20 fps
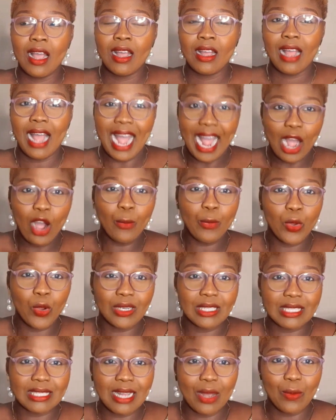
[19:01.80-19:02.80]
I hope you
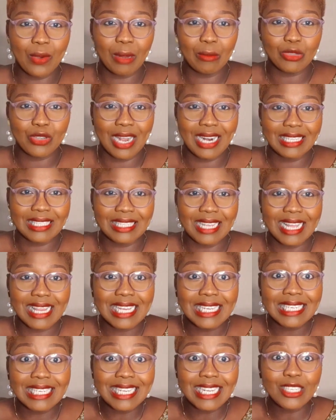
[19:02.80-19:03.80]
understand what I'm trying to say. The
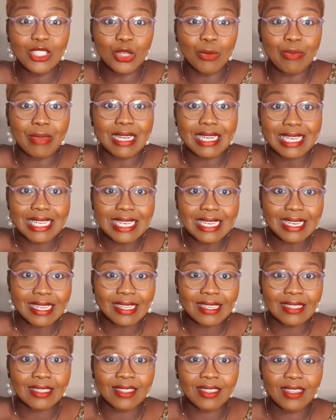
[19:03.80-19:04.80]
need to be
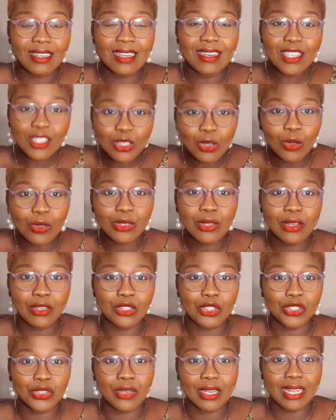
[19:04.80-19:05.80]
needed. It is also a
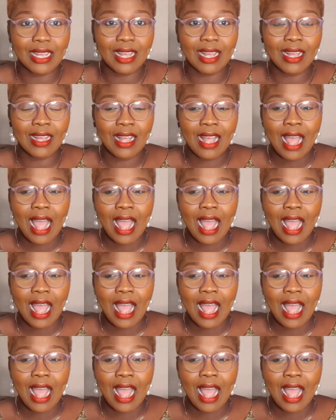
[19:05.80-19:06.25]
trigger.